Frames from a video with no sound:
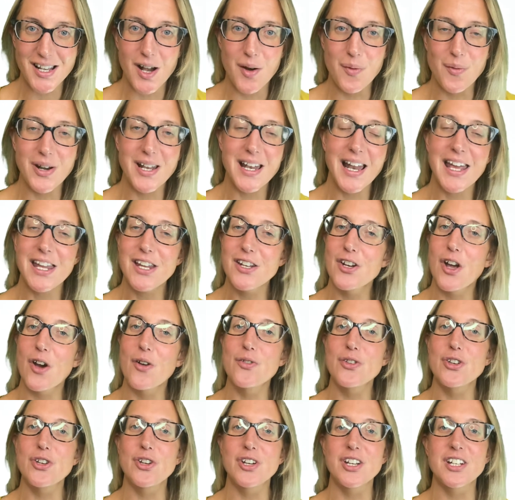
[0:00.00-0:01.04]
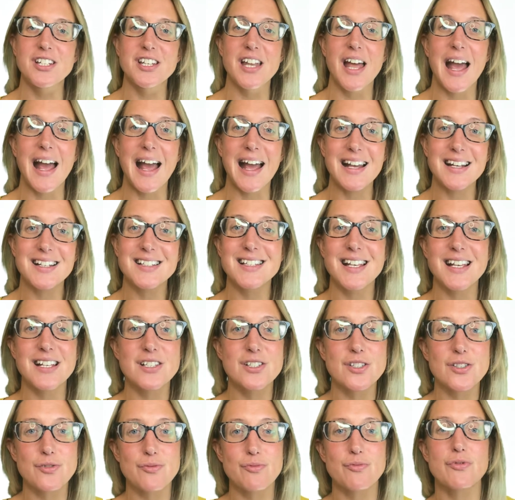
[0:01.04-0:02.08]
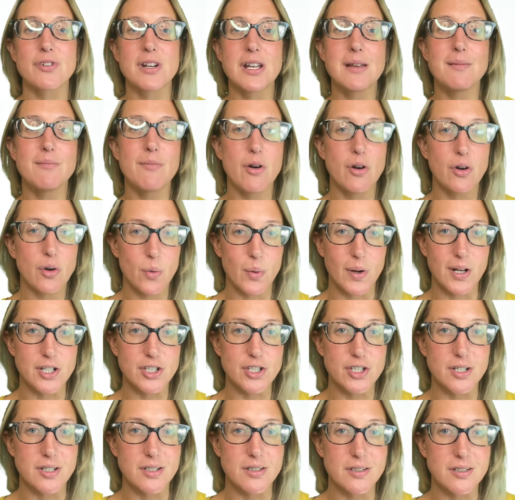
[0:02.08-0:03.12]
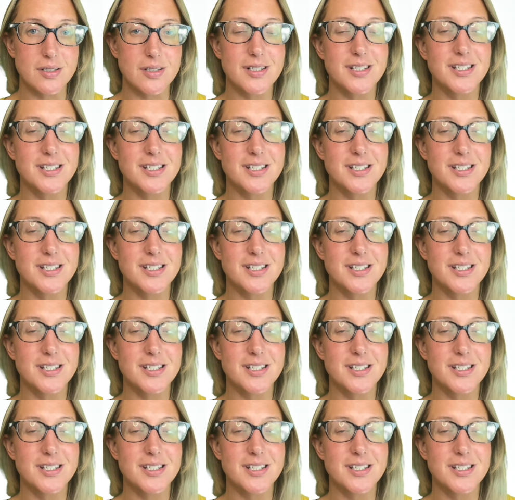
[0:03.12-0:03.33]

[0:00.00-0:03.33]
I want to let you know that you can access 3 mock questions